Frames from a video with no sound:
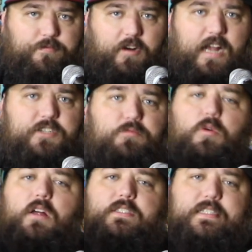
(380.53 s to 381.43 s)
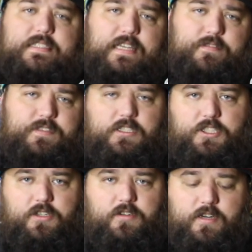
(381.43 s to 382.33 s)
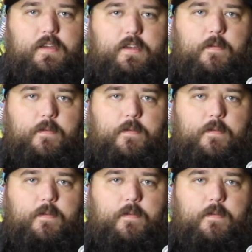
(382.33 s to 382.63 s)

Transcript: Flash runs and saves the children.